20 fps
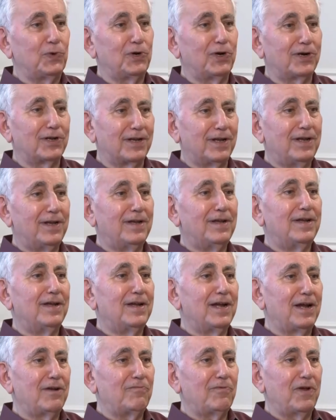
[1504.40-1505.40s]
work,
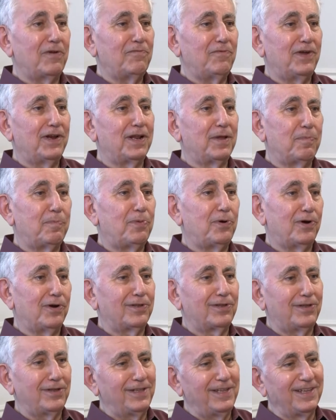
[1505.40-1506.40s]
And when we
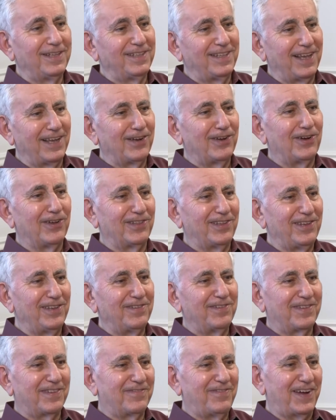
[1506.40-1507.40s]
reported it, they got
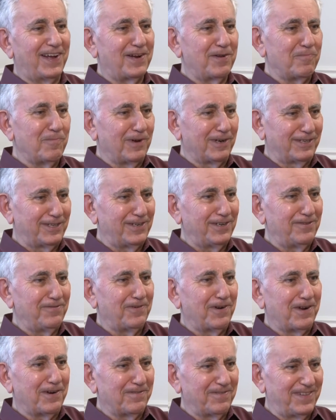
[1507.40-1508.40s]
in very much
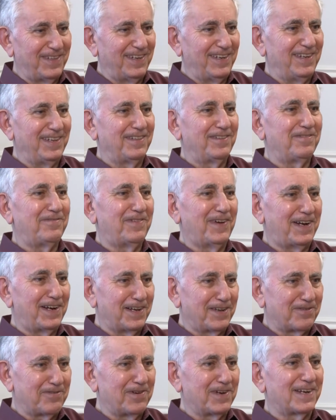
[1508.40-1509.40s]
involved in it
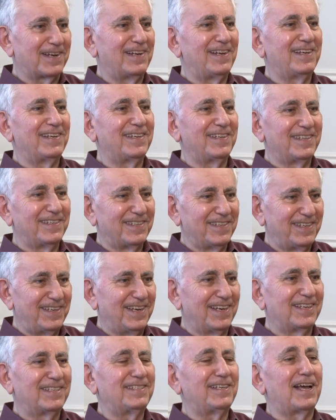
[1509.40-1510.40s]
very quickly.
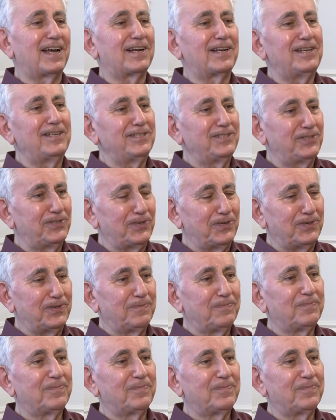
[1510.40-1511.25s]
Exactly so.